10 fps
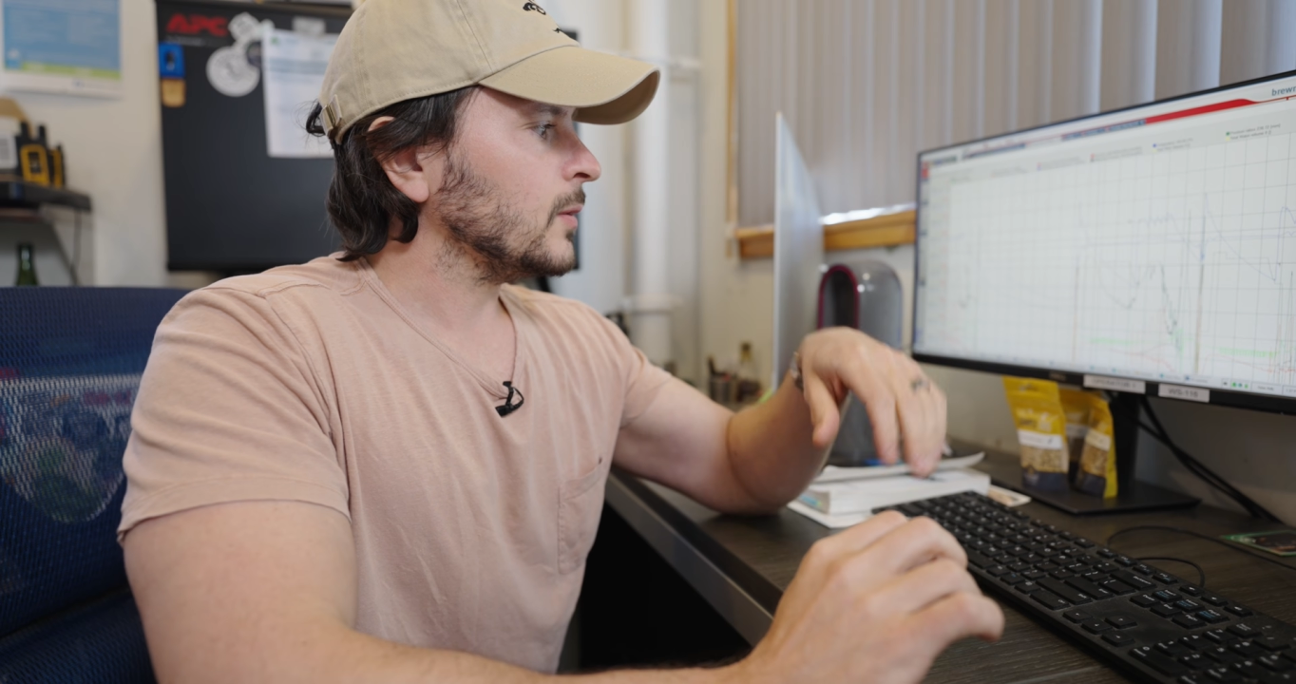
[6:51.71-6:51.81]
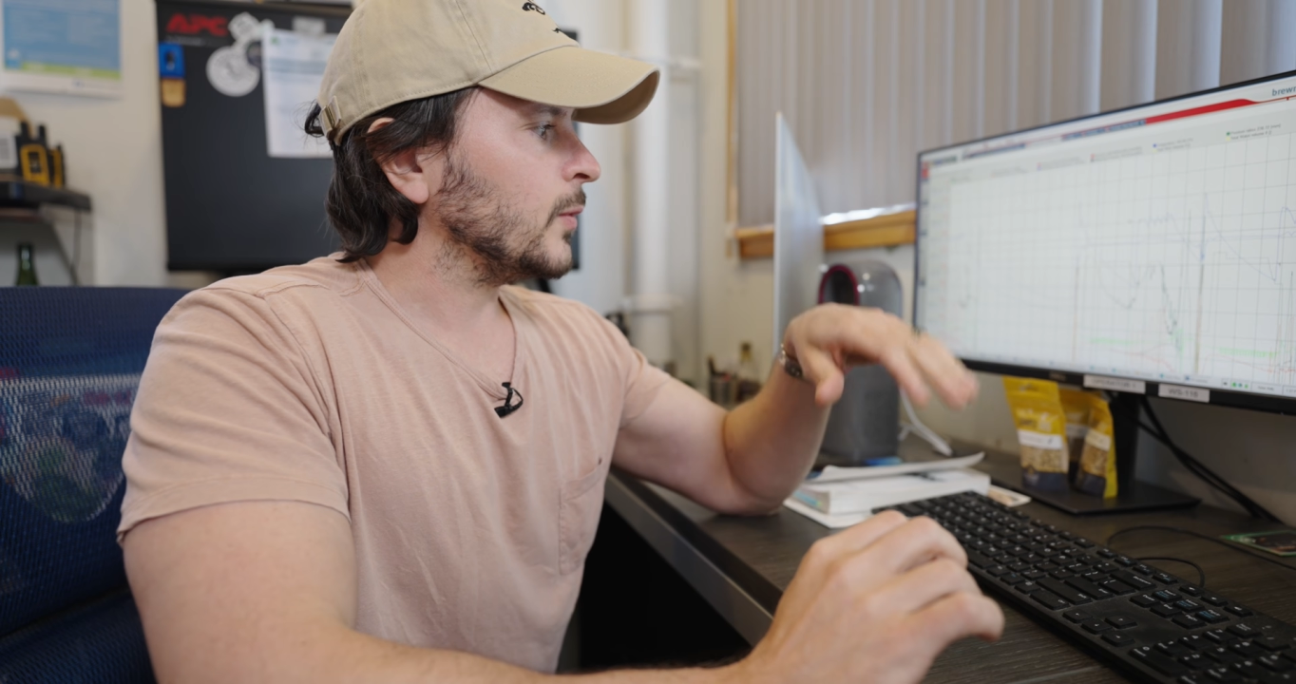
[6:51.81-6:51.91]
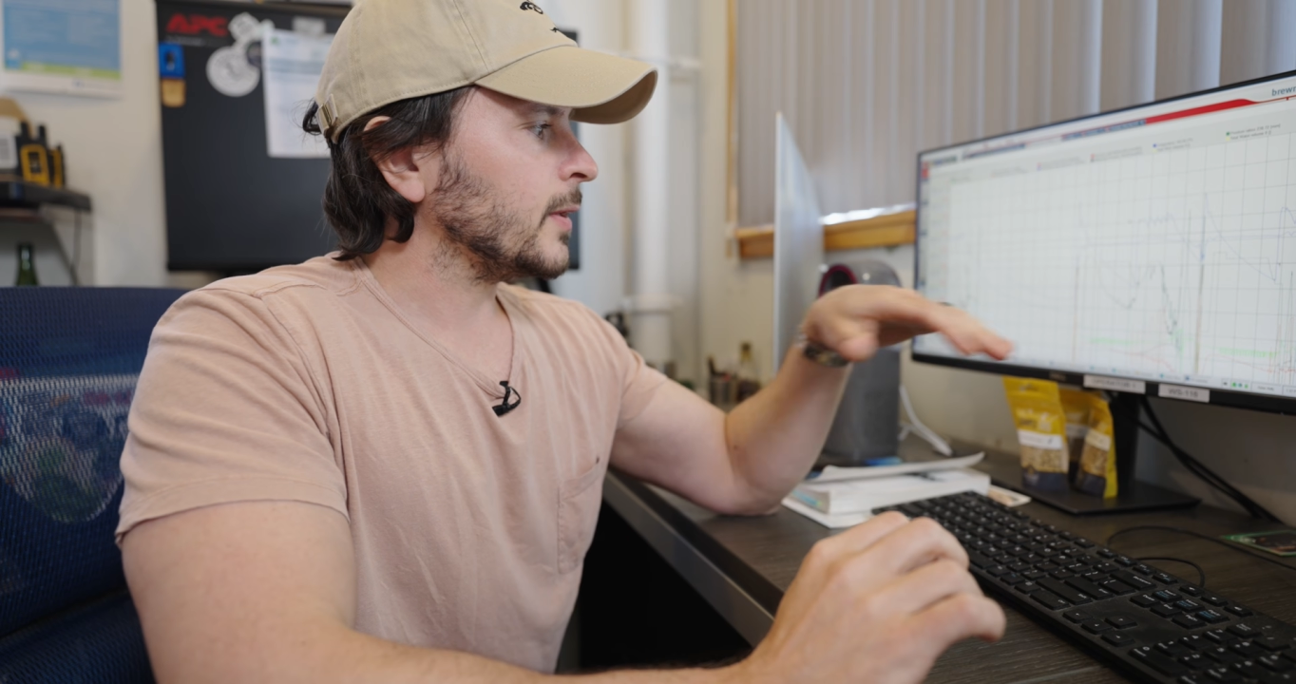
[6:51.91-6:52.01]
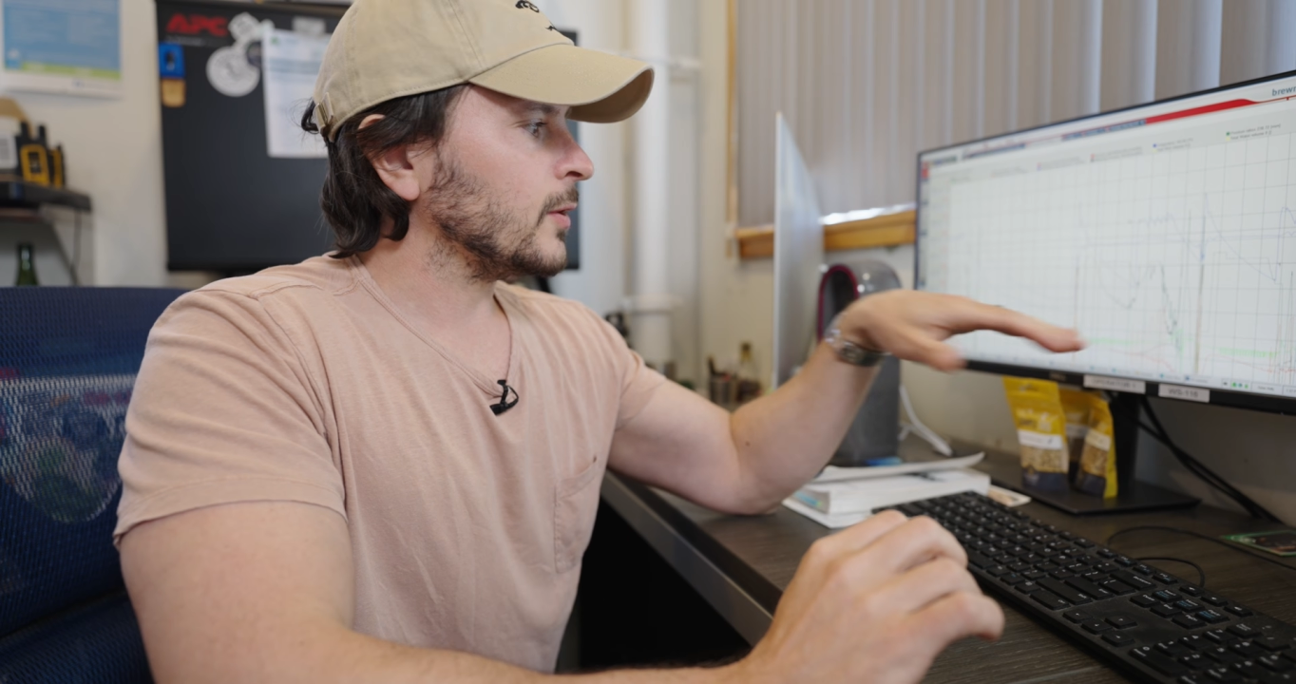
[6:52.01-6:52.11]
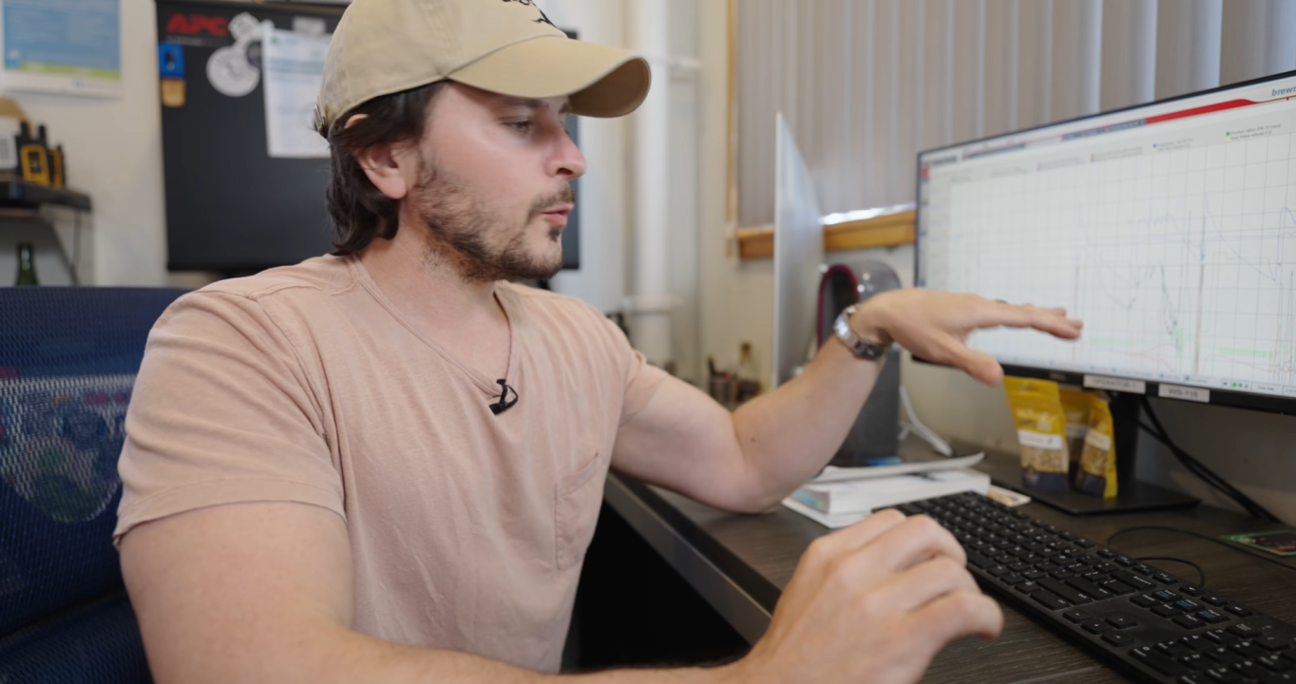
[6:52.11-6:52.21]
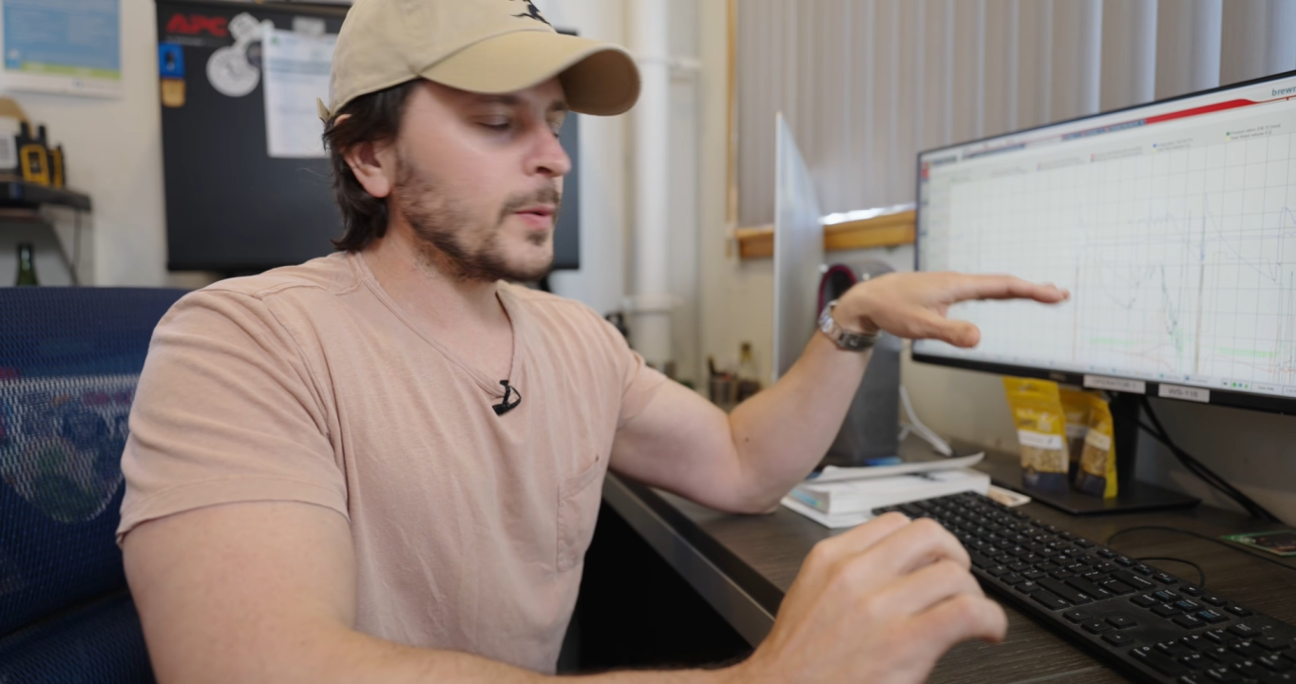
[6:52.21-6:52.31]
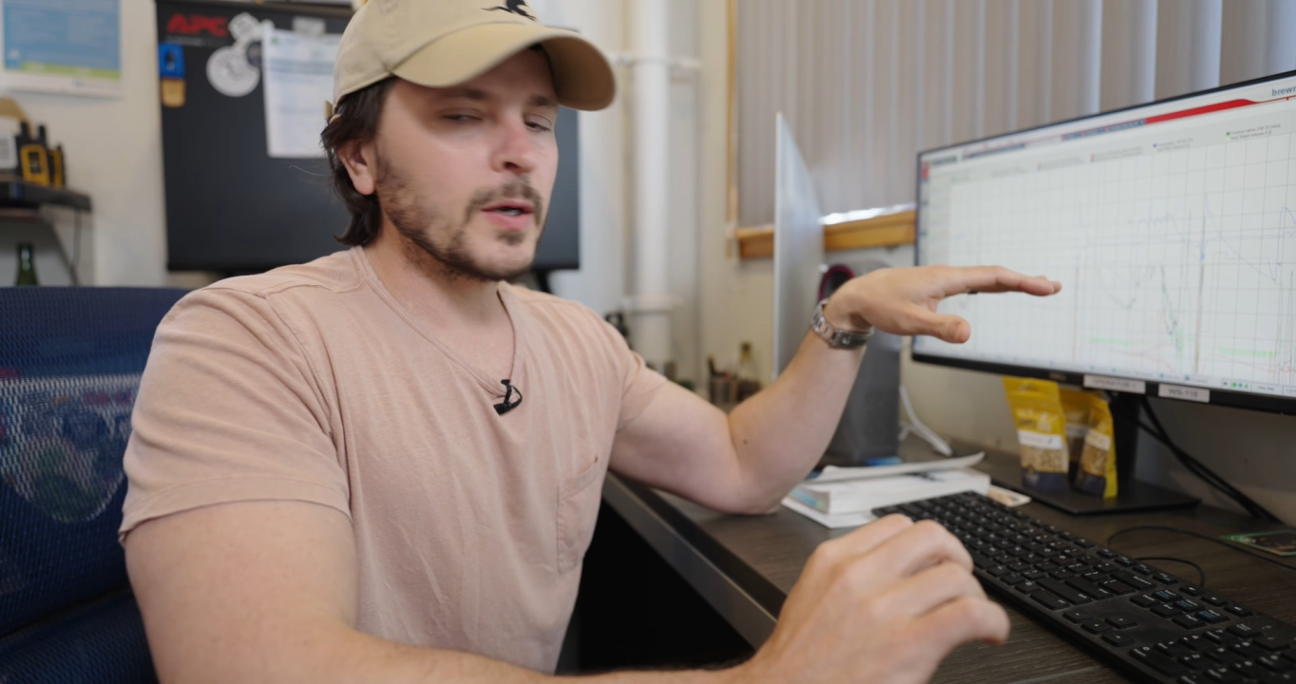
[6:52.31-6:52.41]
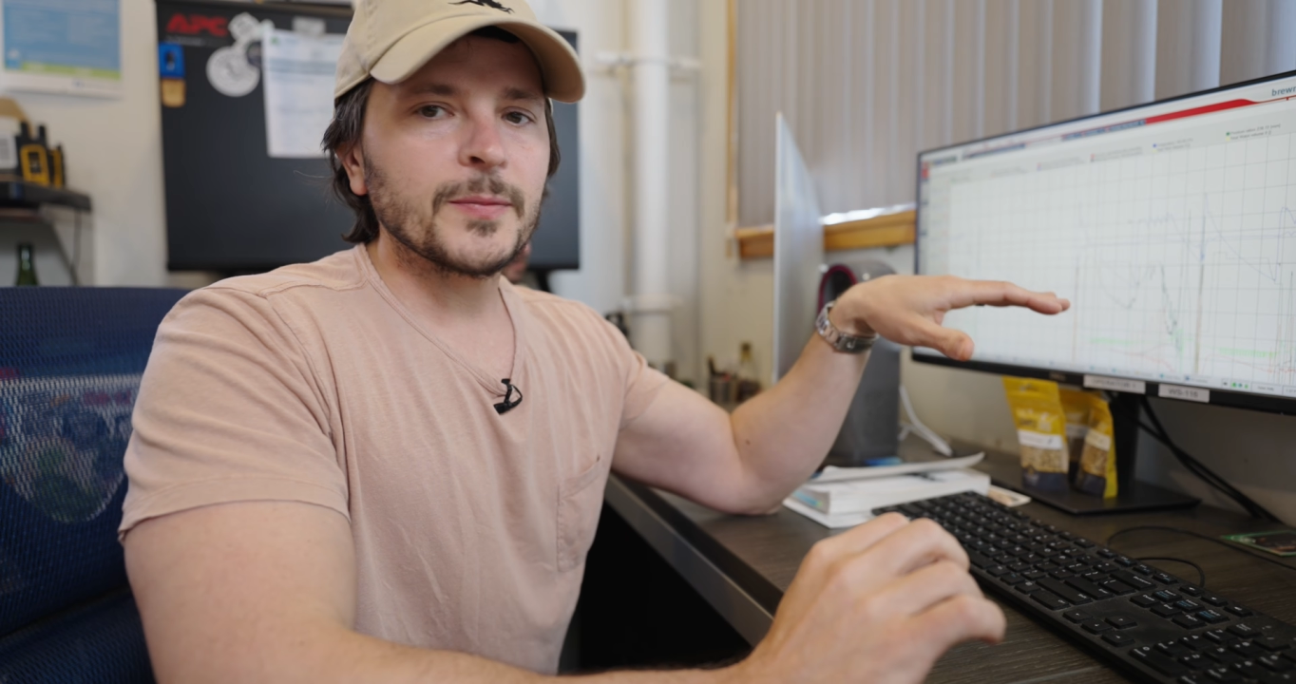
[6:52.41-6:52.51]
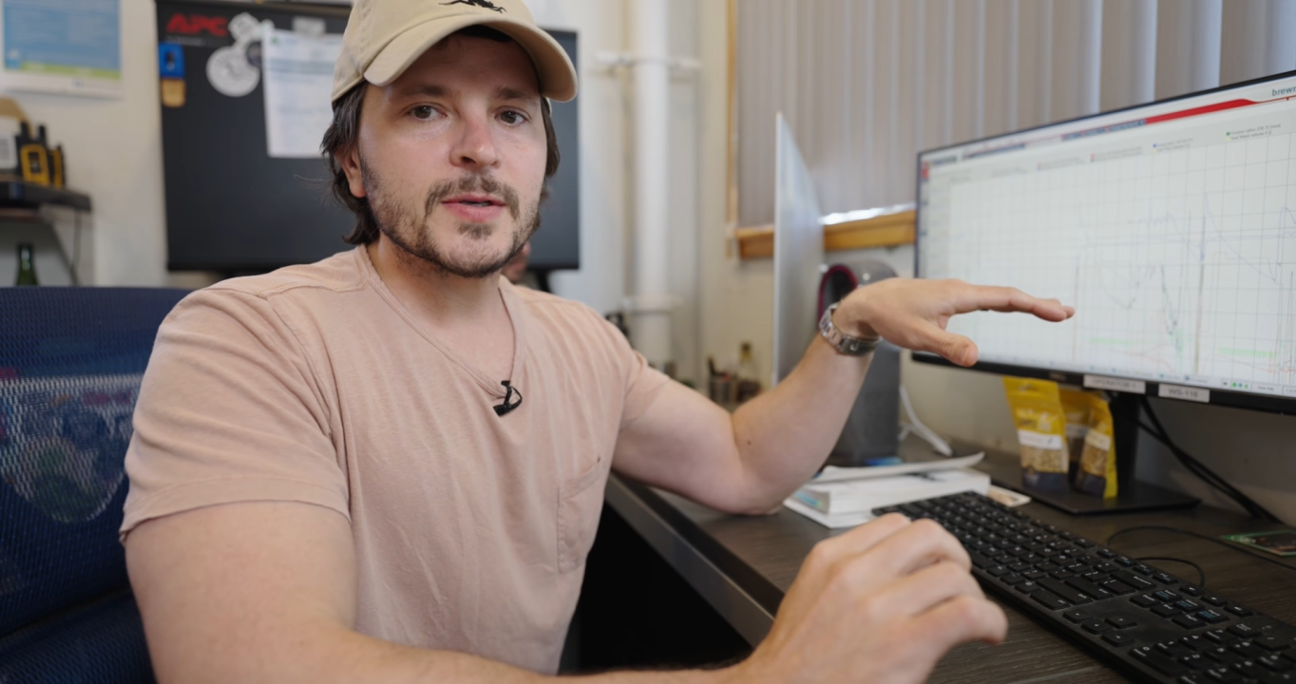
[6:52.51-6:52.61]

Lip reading: we can open up